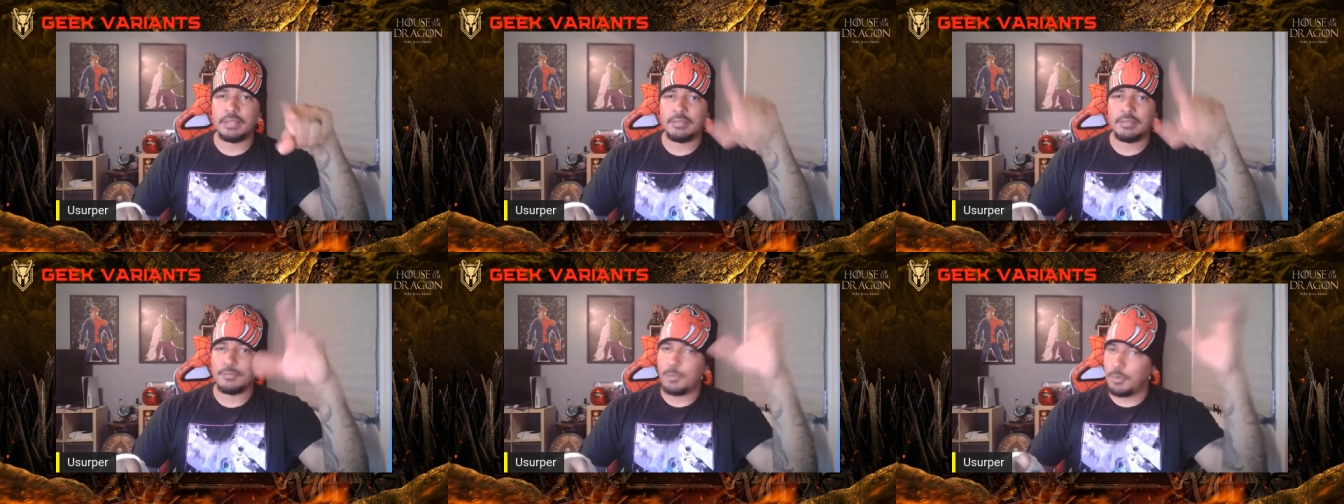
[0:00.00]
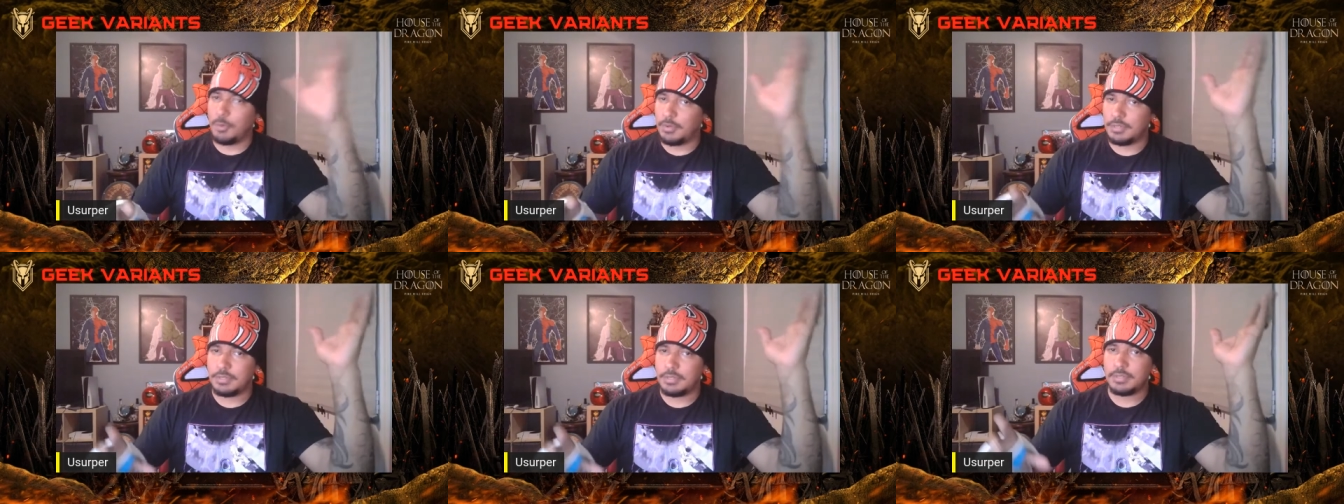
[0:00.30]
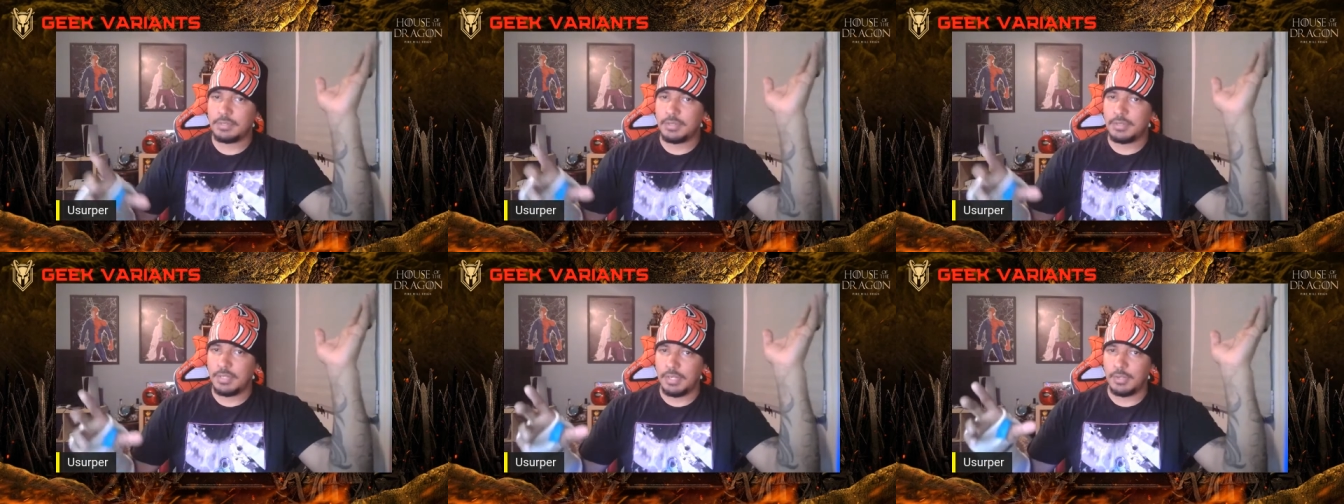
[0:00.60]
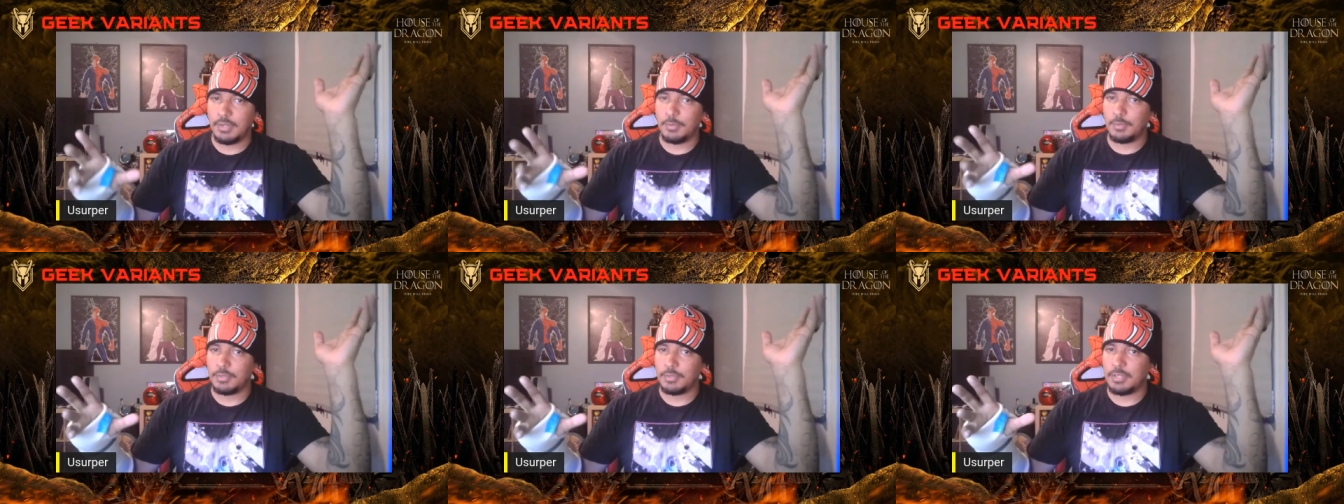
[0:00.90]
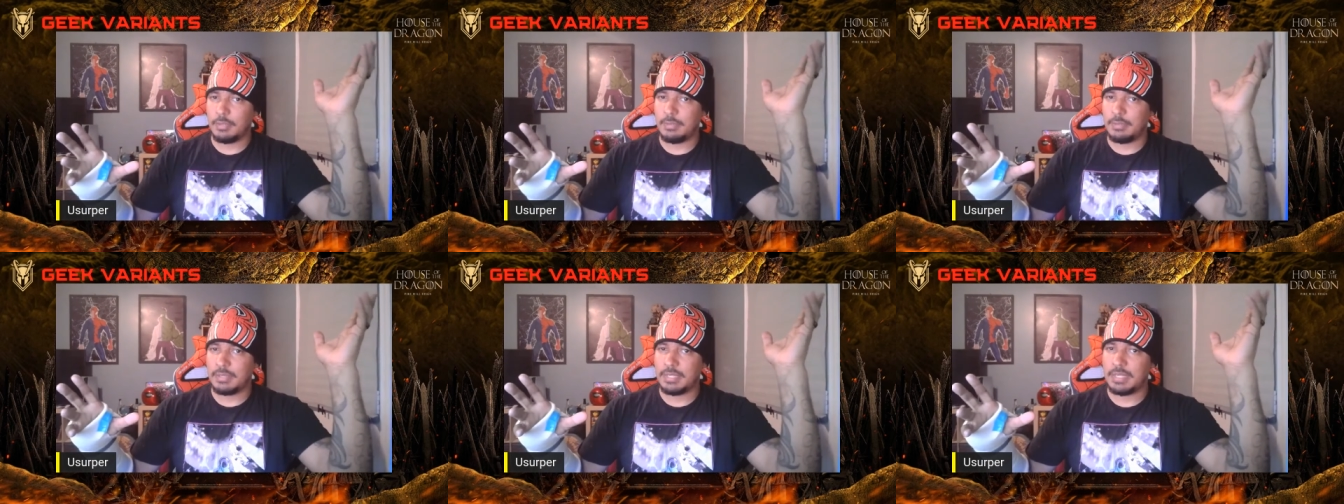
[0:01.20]
of course, you know, we're
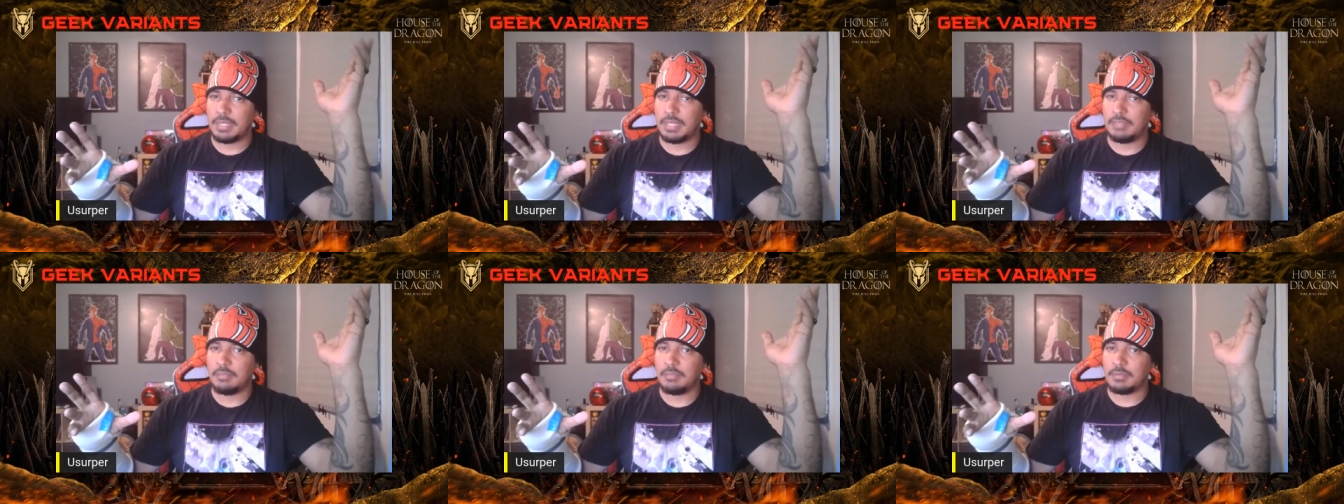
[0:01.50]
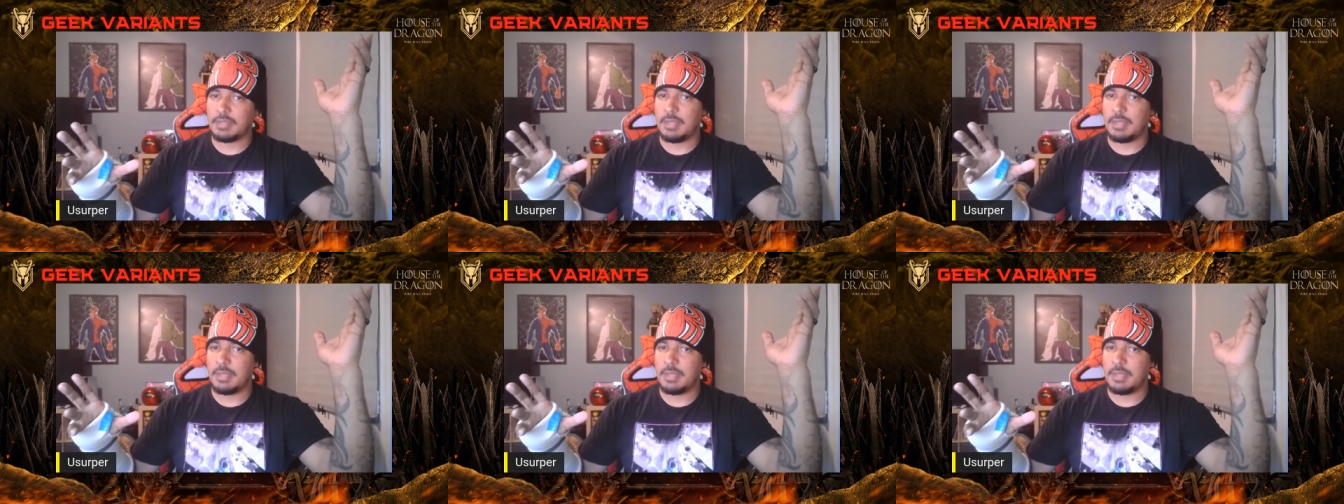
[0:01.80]
talking about did live up